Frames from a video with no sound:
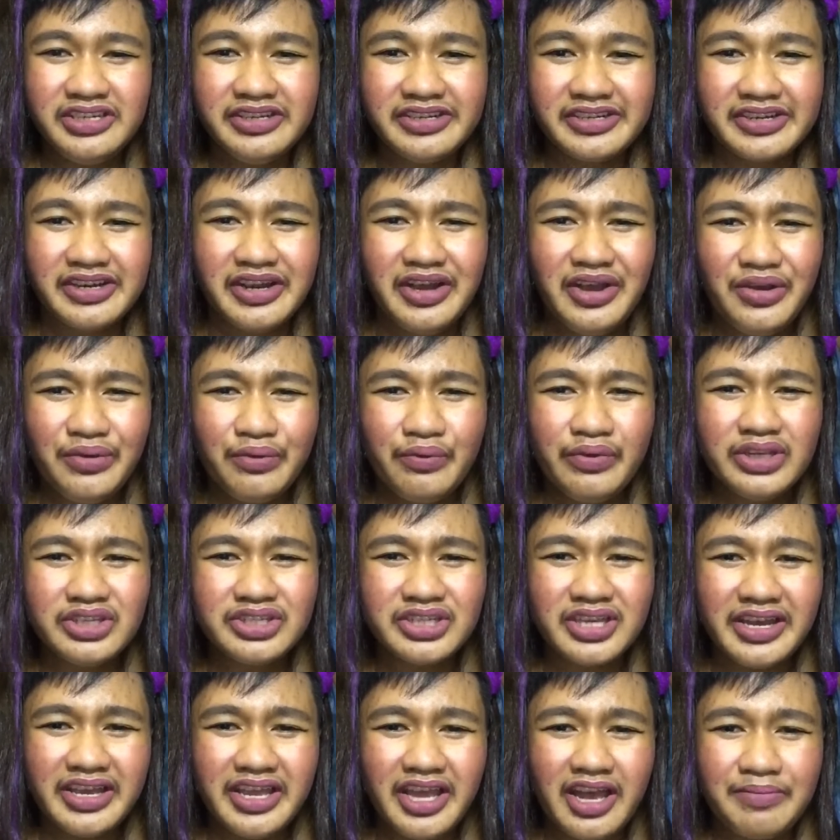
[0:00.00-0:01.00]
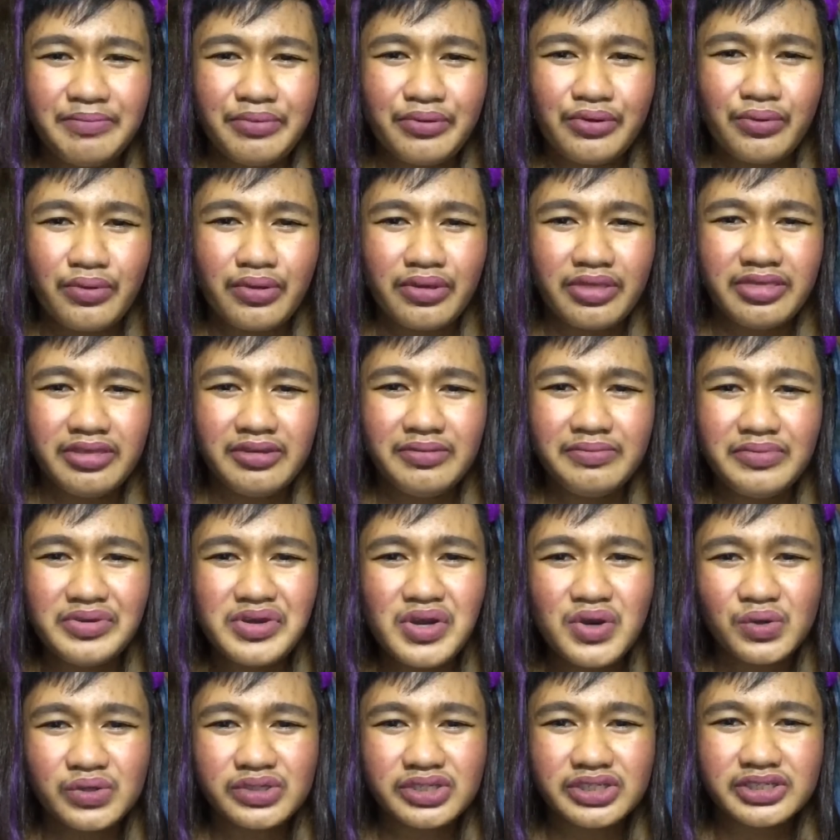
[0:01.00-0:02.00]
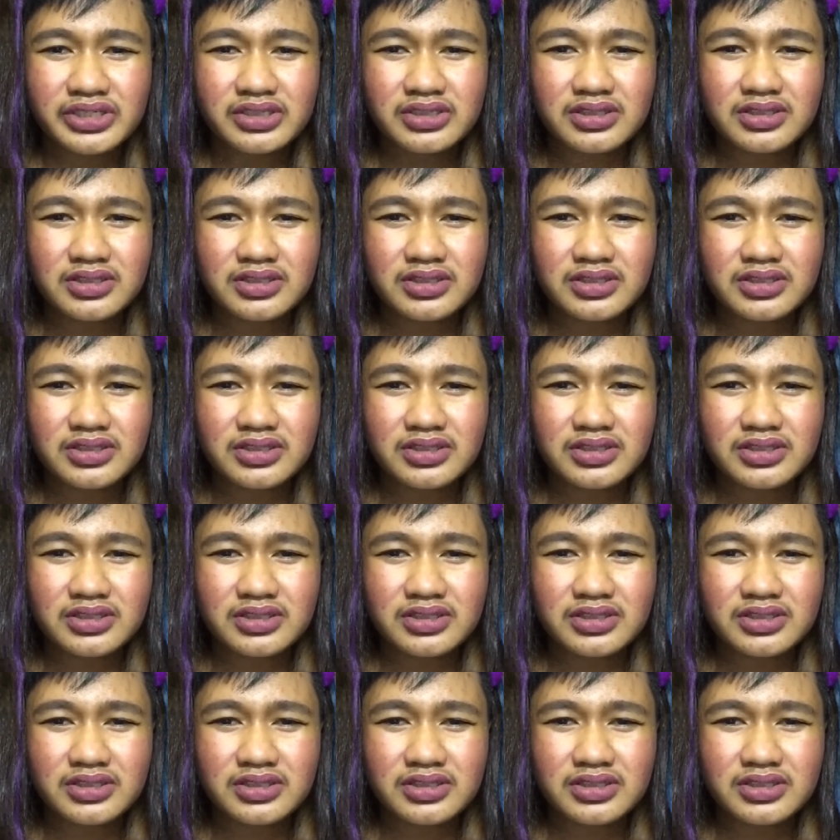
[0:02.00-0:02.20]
here, which I abhorred the most.